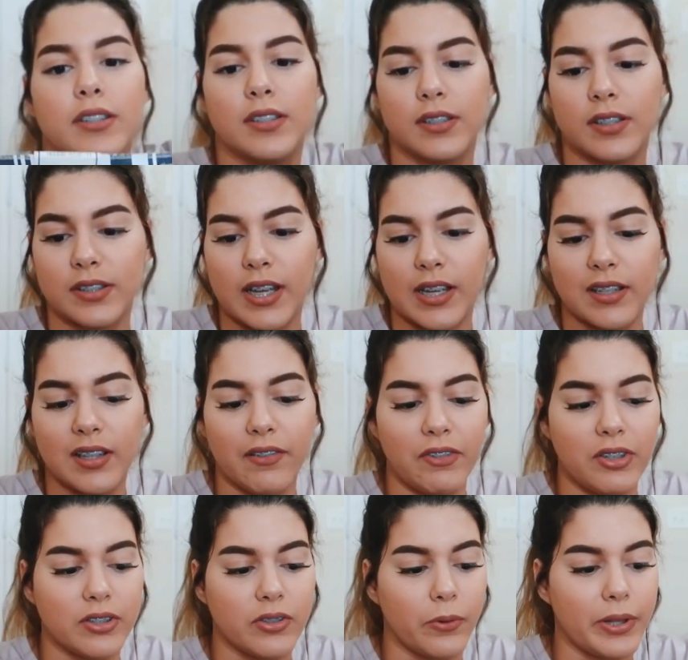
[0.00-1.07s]
this is the size
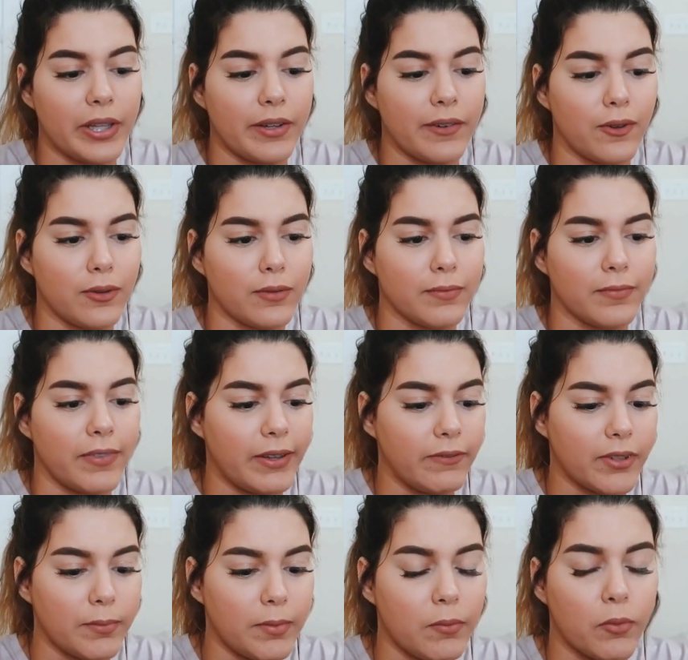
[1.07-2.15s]
11 is the one that um, like
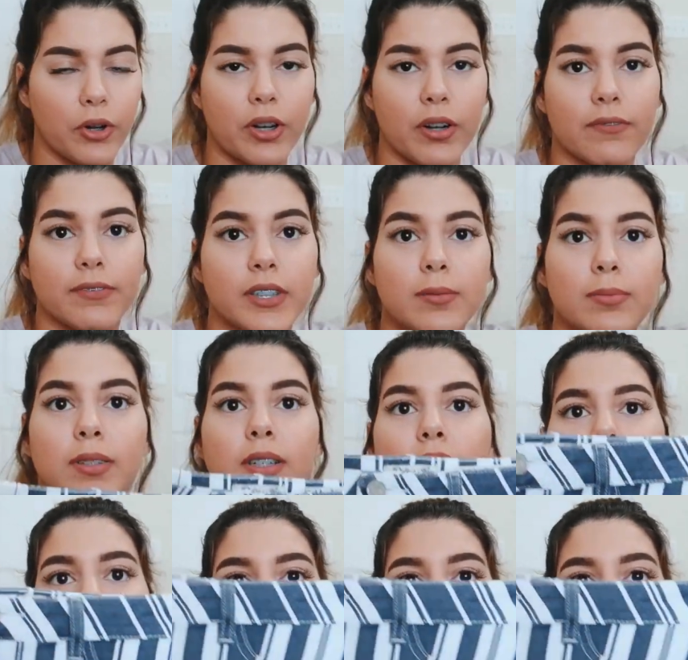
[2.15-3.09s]
fit me more comfortably.